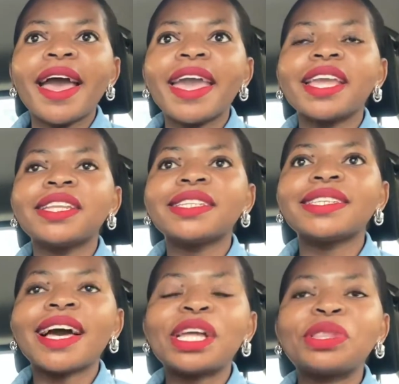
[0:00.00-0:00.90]
and
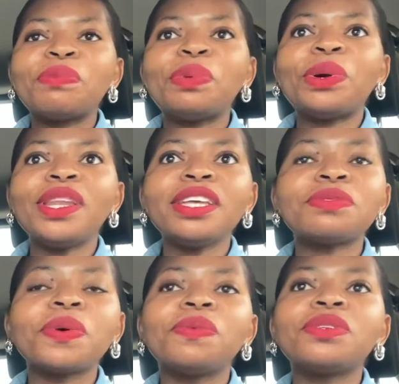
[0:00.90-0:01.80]
to be honest,
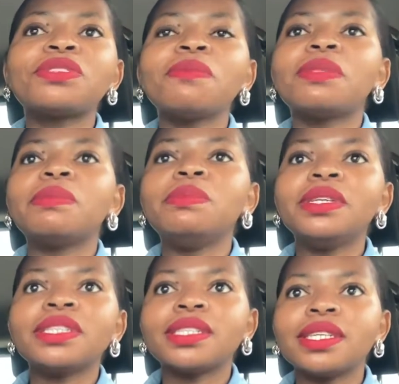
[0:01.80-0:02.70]
when we stopped the
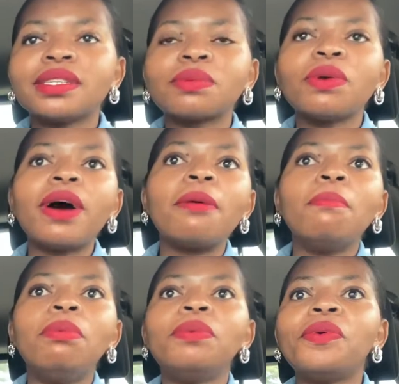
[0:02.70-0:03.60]
business, we were
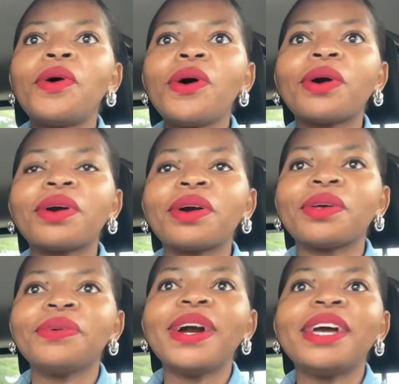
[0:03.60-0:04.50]
broke.
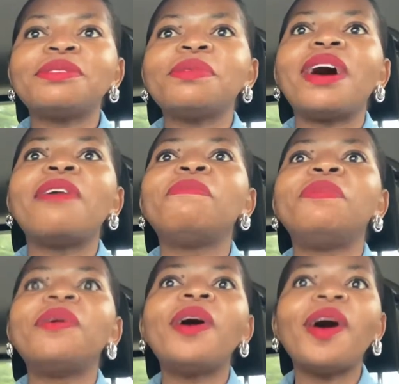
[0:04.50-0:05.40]
You guys were
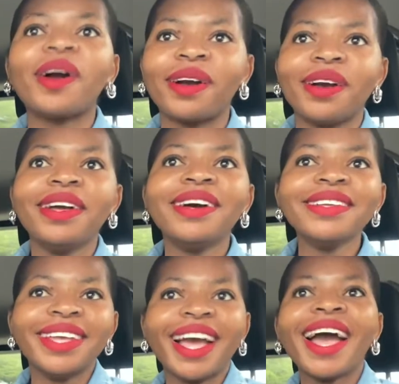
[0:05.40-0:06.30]
broke.
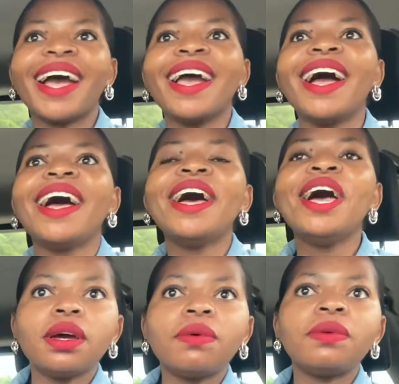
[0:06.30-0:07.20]

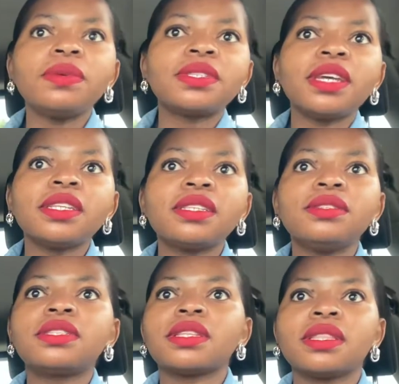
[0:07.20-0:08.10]
When we started
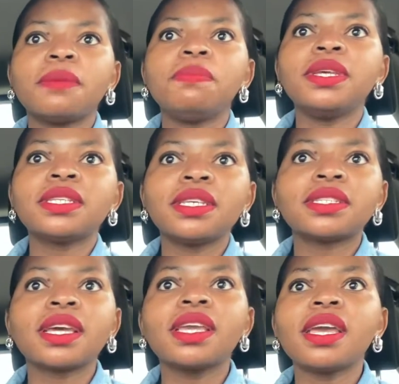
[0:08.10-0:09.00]
the business
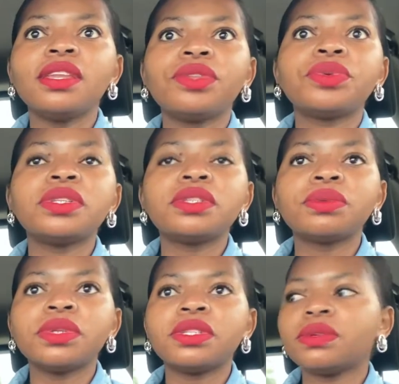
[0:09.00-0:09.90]
again in
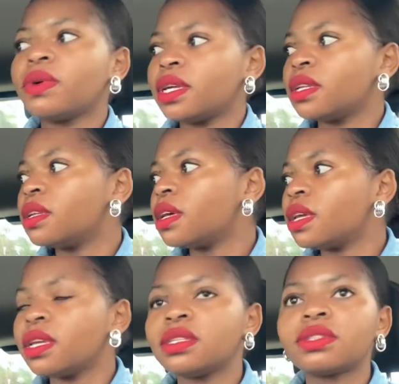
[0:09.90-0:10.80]

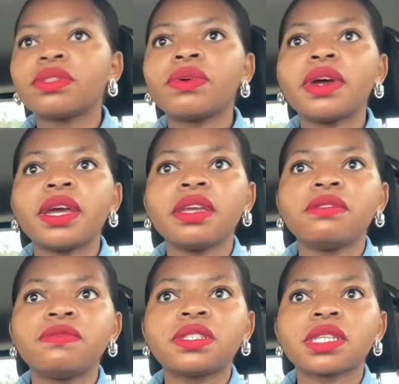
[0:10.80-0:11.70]
2021, it
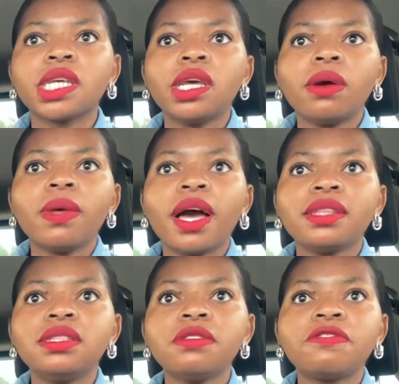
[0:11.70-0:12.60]
thrived. We
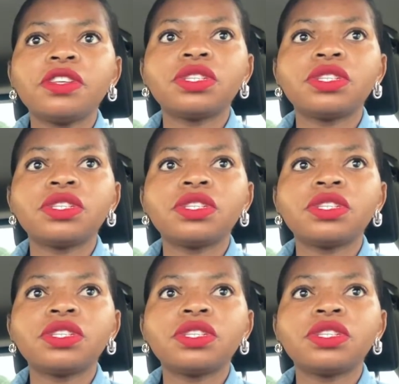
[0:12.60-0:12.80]
had different